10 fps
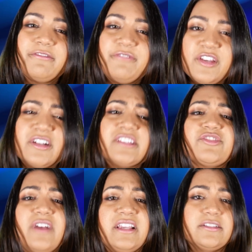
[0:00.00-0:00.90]
Fear has
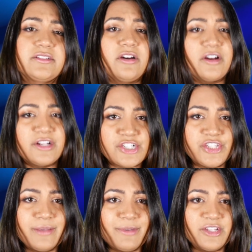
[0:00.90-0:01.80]
tried to tarnish
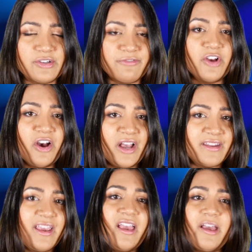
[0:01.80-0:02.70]
the image of God
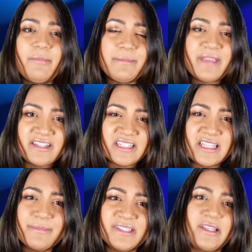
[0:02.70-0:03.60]
by painting
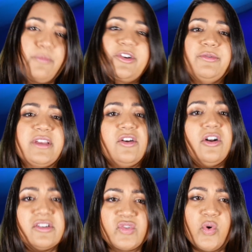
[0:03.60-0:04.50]
him as someone who can
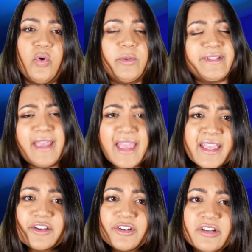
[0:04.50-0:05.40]
also hold
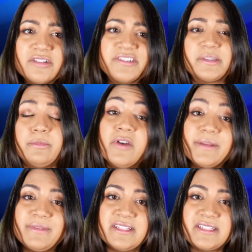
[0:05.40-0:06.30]
anger,
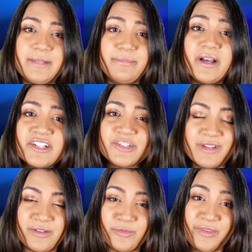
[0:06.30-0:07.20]
disappointment, and
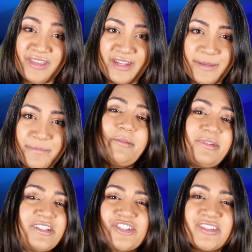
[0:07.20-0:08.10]
punishment within him. But
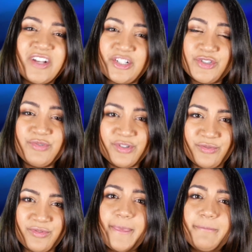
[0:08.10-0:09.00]
it's just not
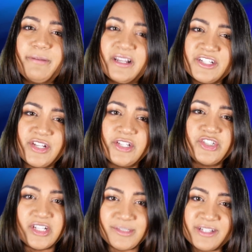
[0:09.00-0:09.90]
true. The punishing,
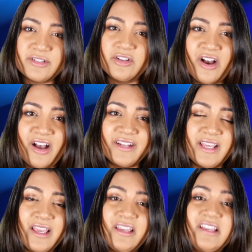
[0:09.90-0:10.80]
judgmental God
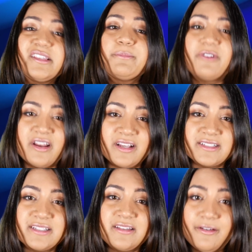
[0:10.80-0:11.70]
is a
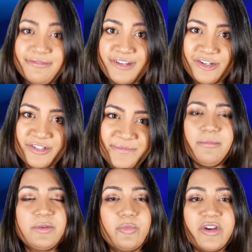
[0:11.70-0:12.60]
product of fear.
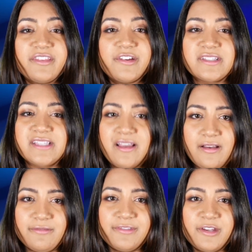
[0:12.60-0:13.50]
But where there is
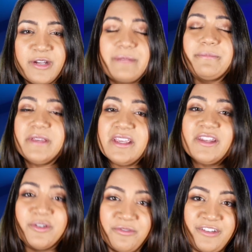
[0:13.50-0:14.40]
love, there can be
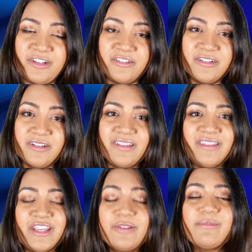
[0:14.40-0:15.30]
no fear.
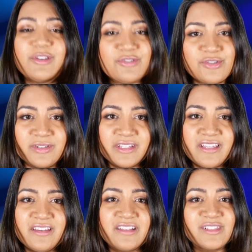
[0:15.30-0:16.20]
They are
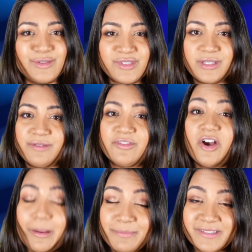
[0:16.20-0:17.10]
mutually exclusive
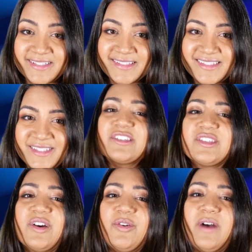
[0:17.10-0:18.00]
opposites.
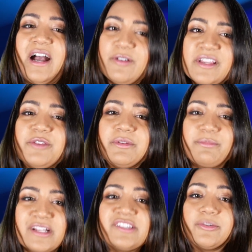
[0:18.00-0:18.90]
So how can you
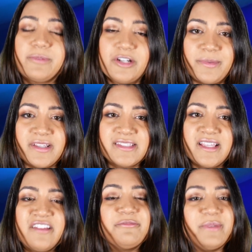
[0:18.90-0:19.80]
embrace your purpose
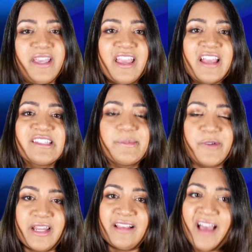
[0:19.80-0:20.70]
of being and
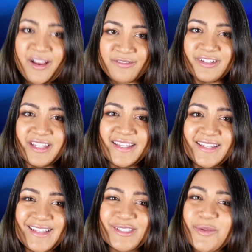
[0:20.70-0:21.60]
spreading love?
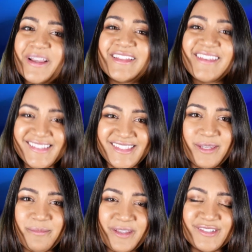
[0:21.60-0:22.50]
It's quite easy
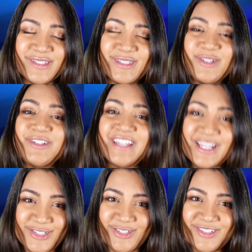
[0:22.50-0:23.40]
because it's your
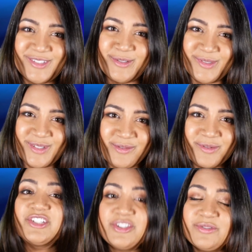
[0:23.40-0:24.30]
nature to do so.
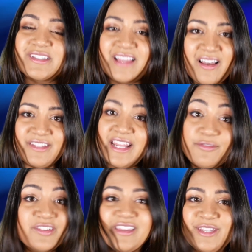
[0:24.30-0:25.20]
Choose love in
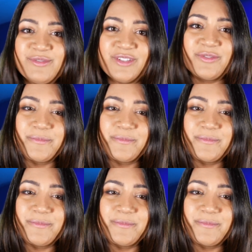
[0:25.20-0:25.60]
everything you do.